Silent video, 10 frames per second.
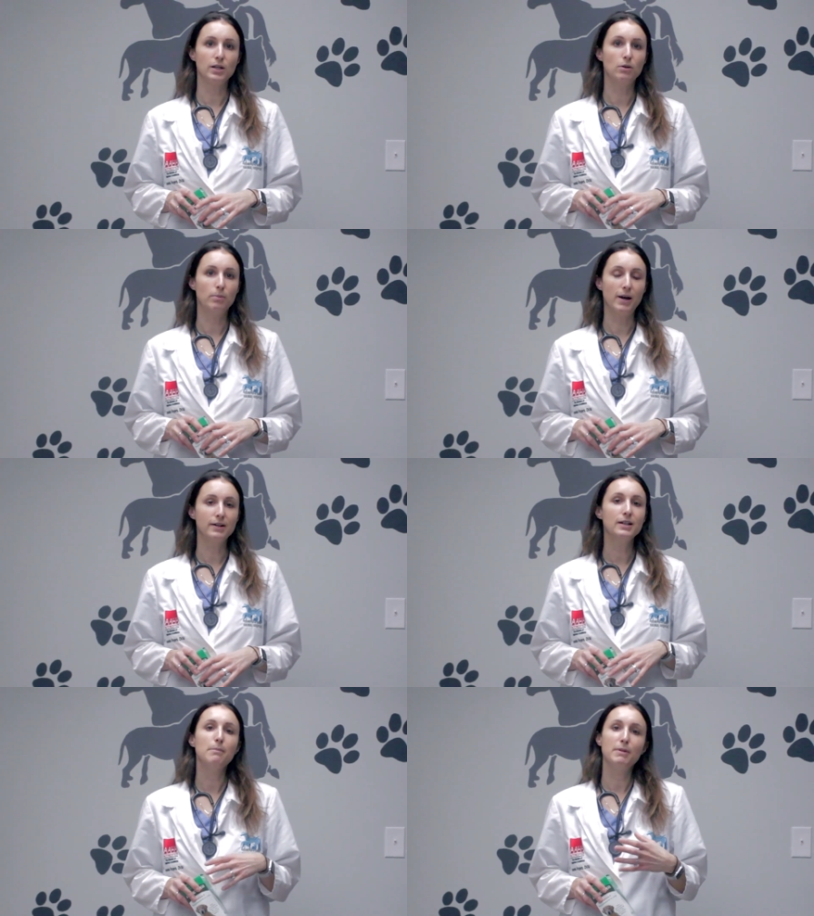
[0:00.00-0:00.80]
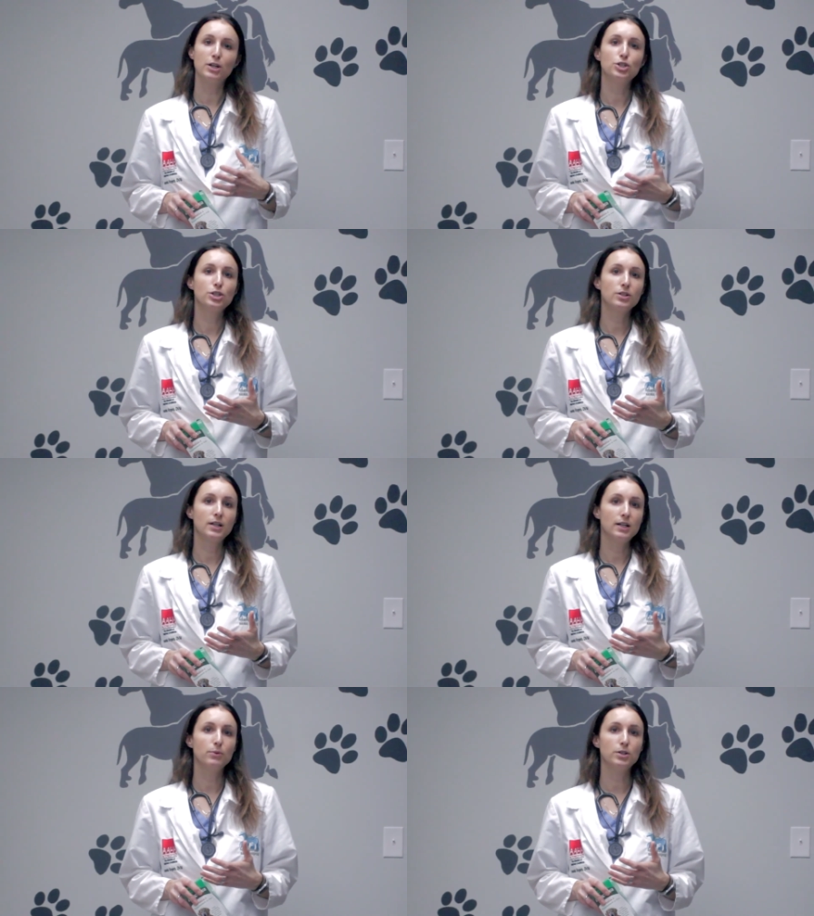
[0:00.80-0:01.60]
to go about it and make sure you're
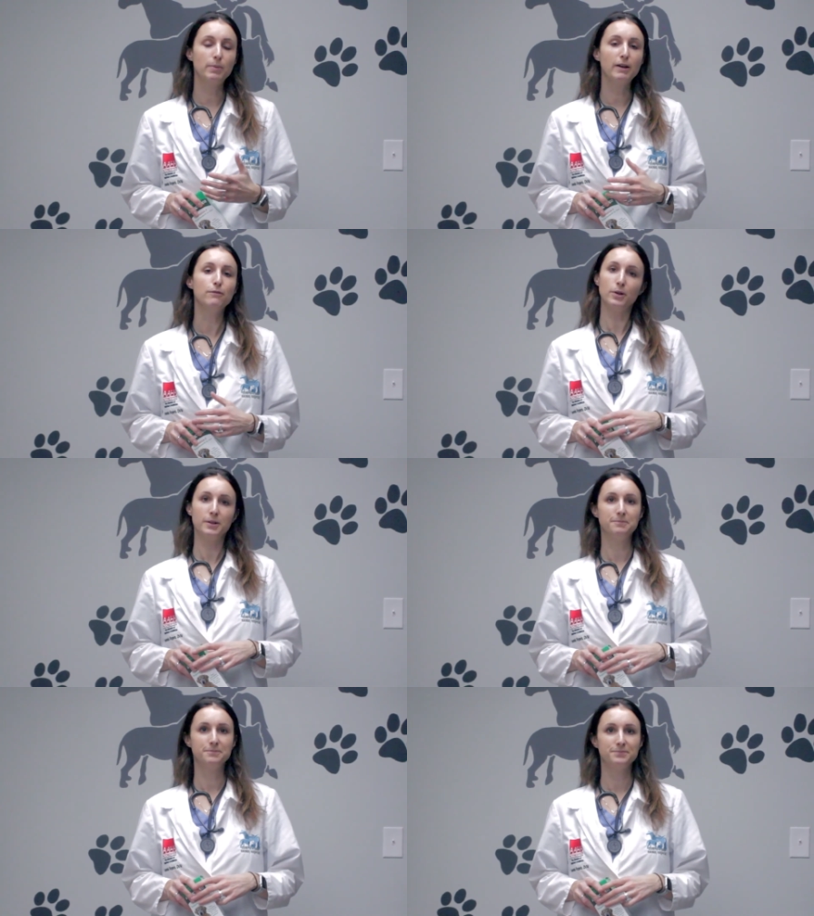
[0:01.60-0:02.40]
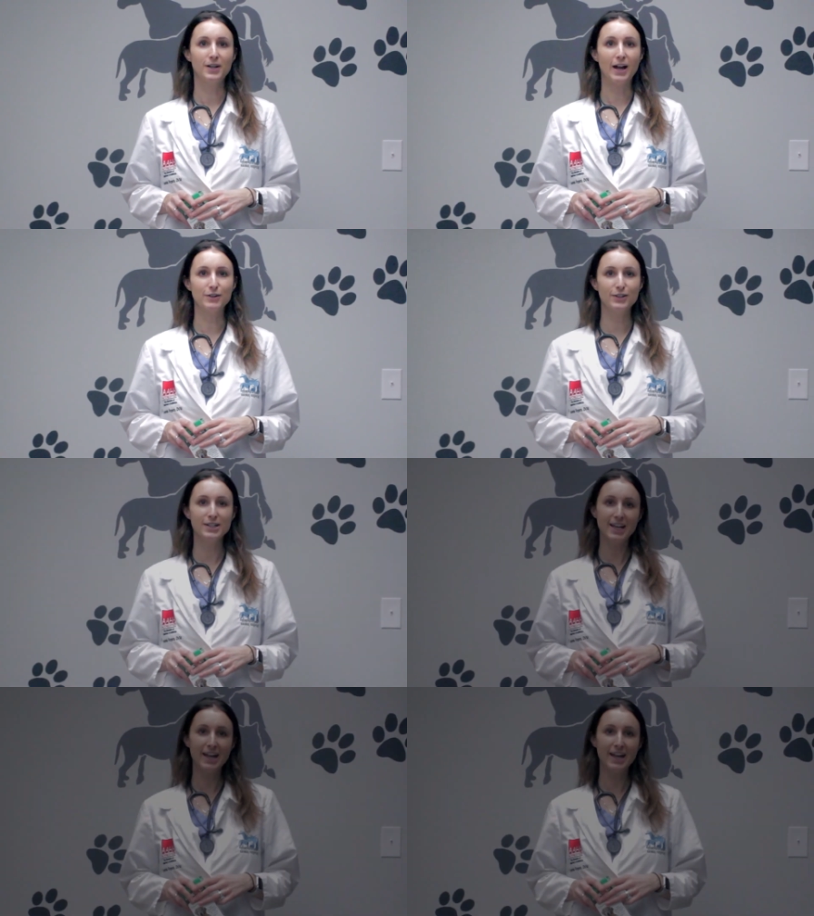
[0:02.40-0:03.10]
getting what you pay for. Have a great